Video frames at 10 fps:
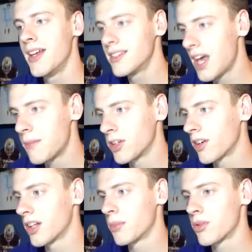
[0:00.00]
that'd be
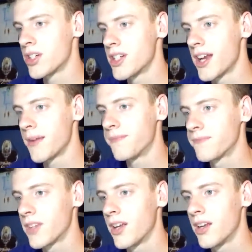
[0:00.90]
really appreciated.
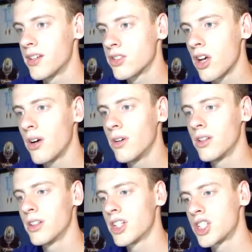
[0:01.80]
So,
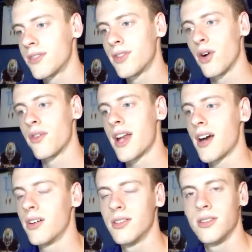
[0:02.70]
let's shift over now.